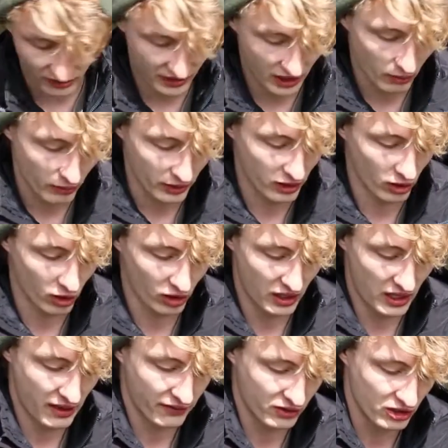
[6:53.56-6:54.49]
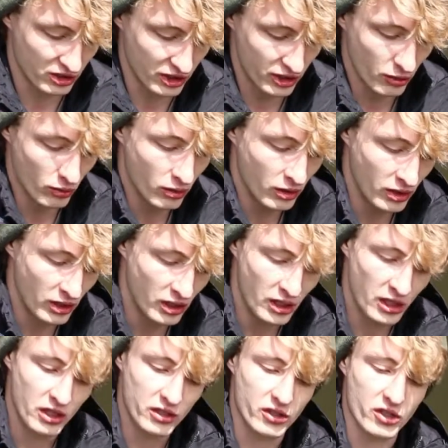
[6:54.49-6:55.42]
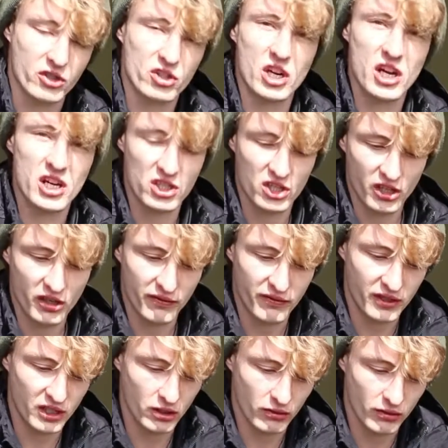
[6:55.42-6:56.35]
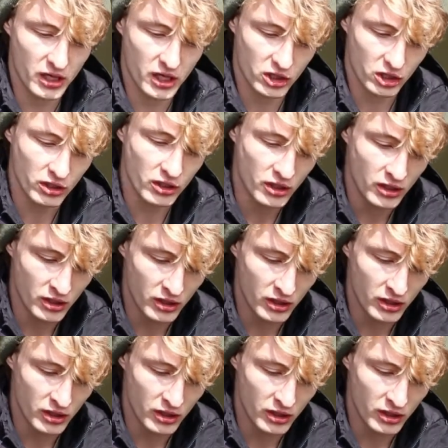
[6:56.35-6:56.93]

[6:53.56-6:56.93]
in that way, and all I have to do to change the configuration